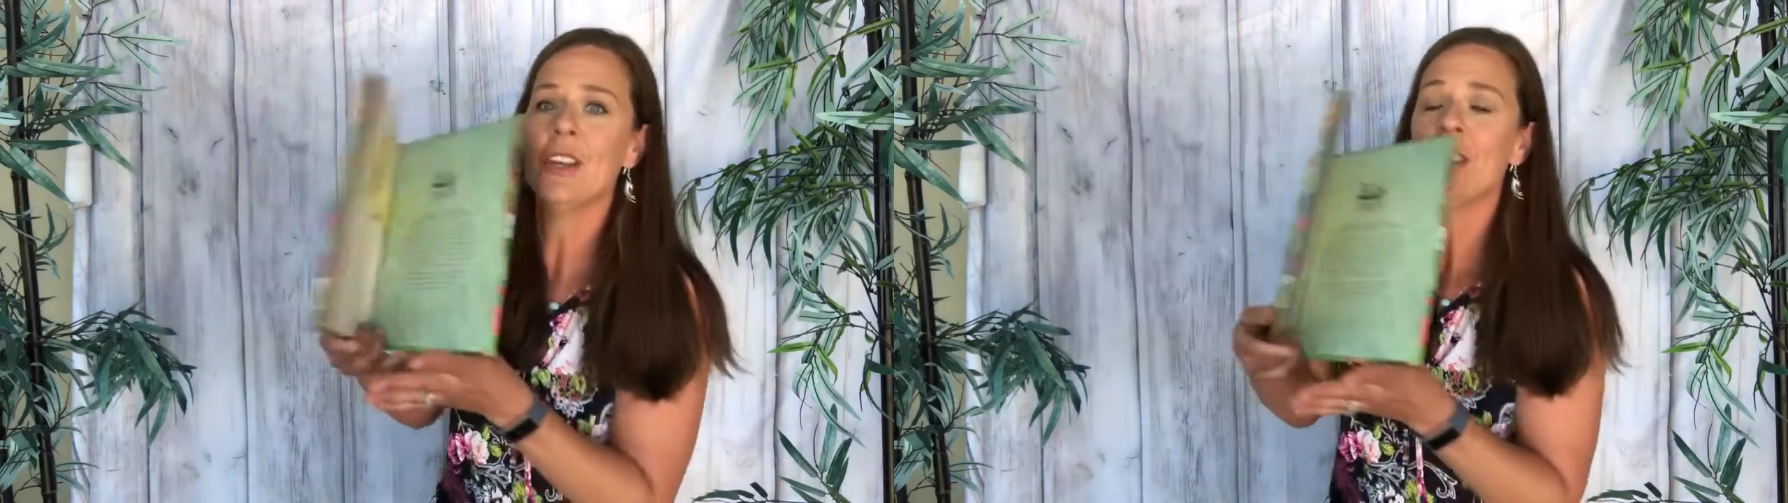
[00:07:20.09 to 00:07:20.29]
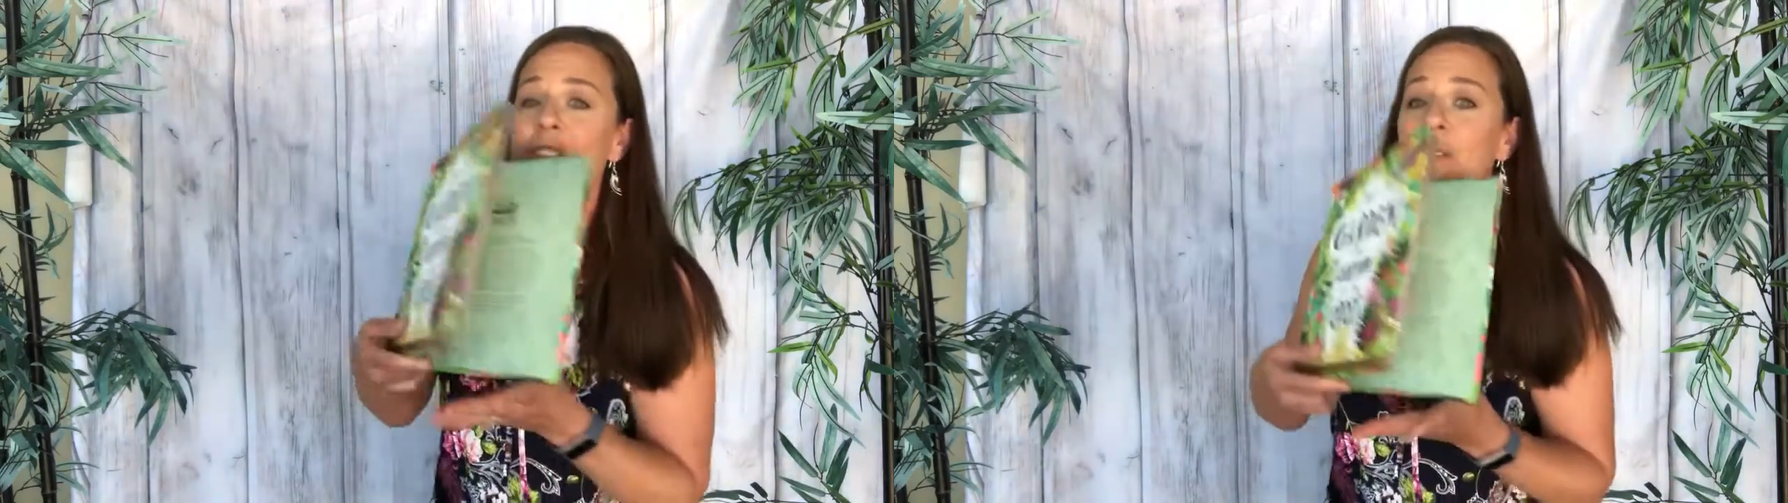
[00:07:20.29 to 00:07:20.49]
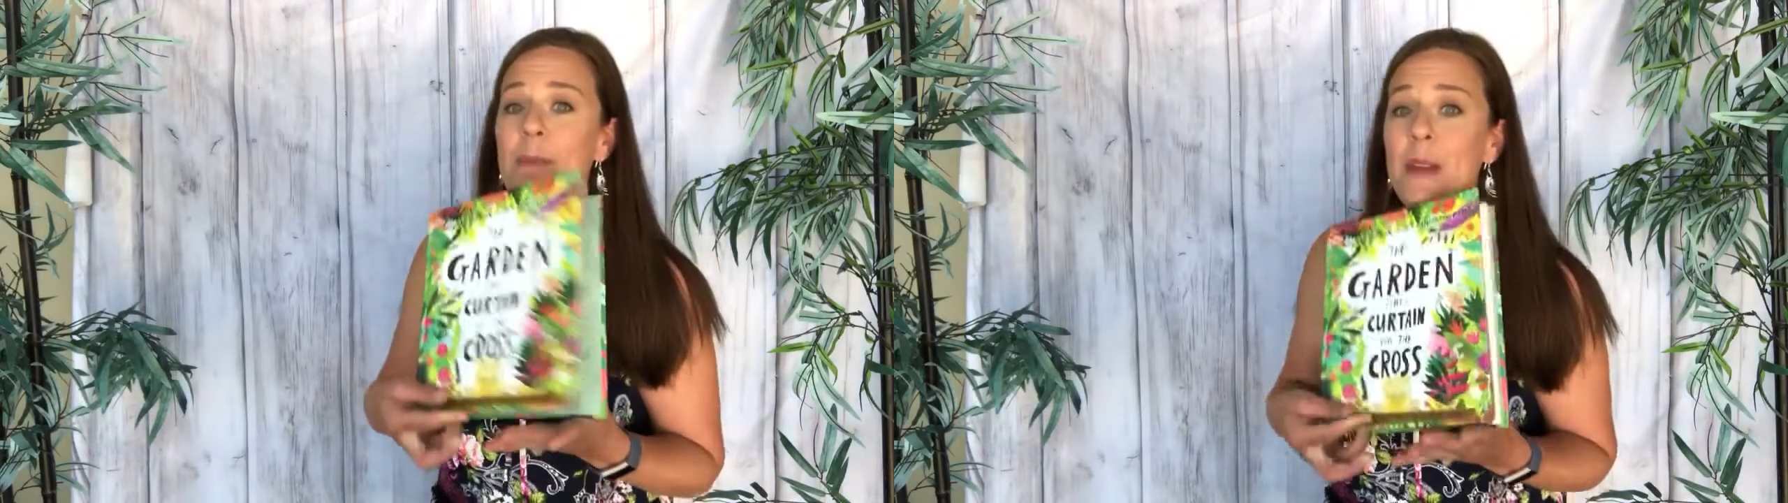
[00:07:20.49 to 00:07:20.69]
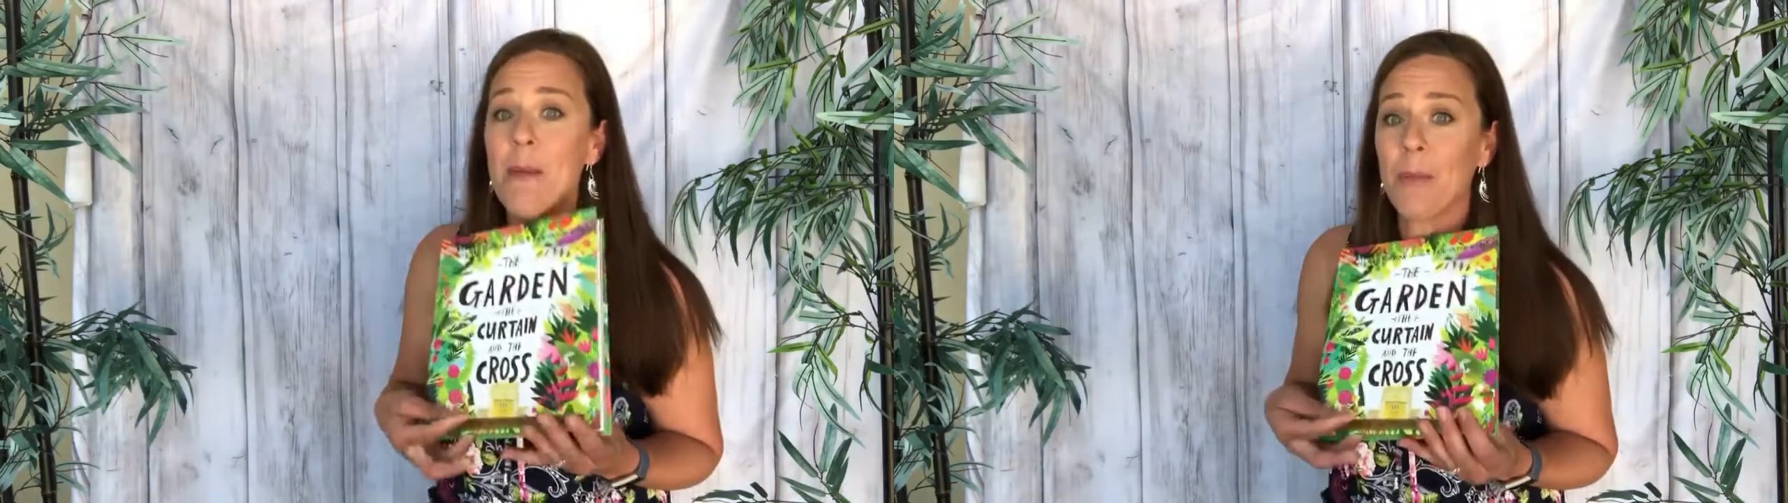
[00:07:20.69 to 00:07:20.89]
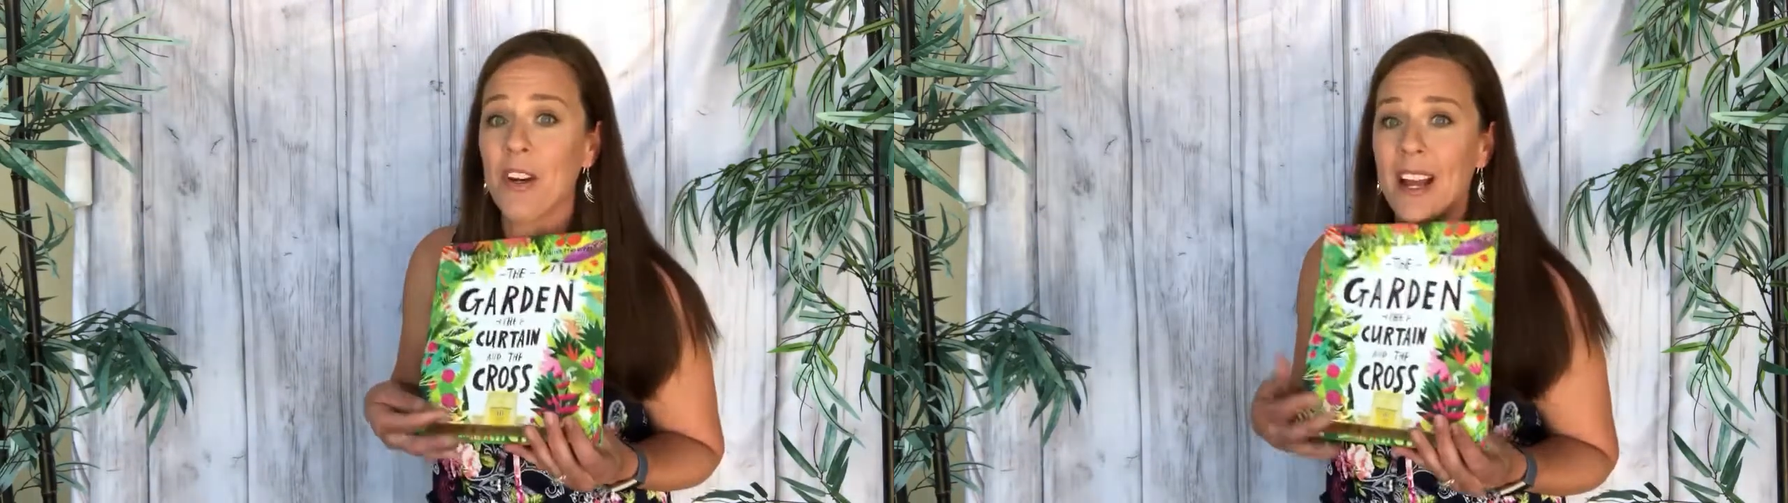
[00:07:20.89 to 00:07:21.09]
So
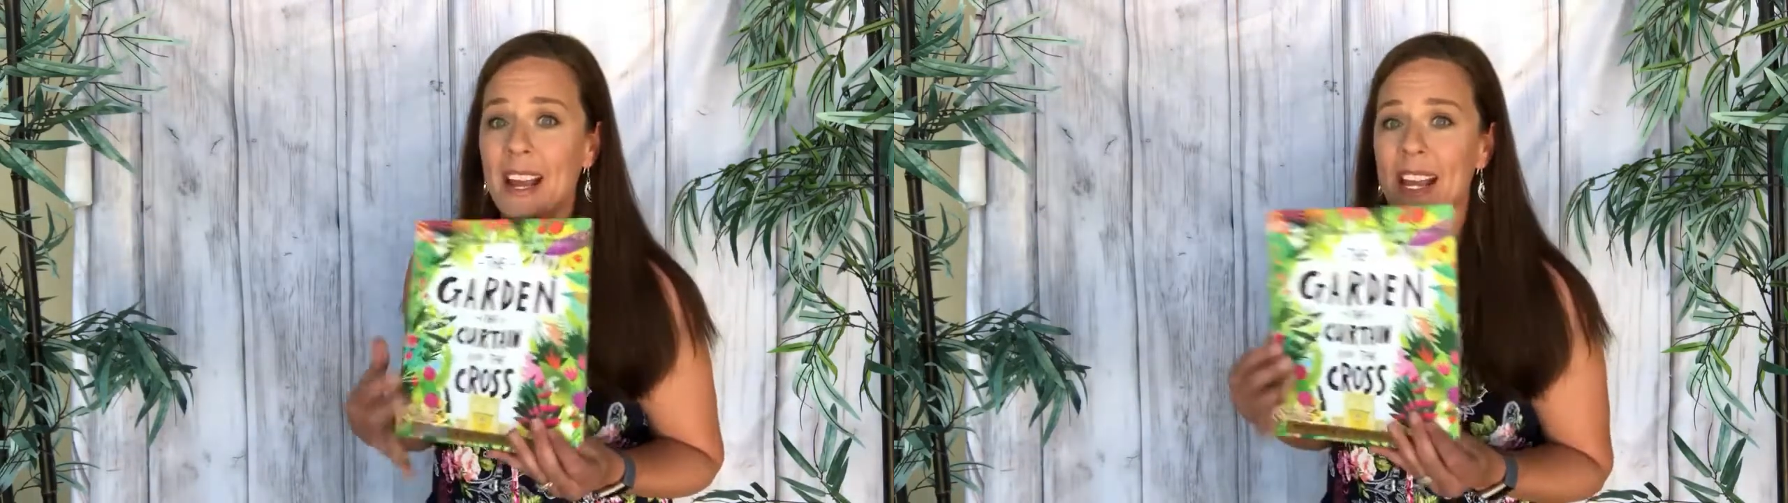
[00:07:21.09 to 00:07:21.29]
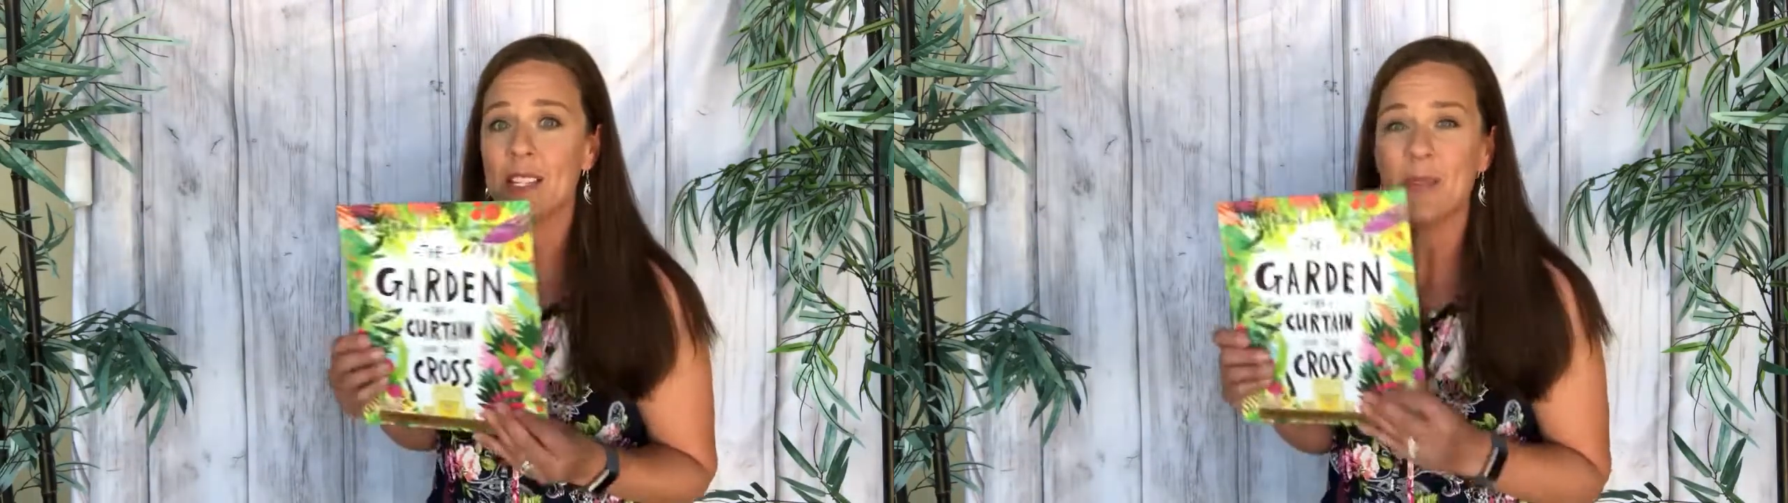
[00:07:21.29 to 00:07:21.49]
remember, guys,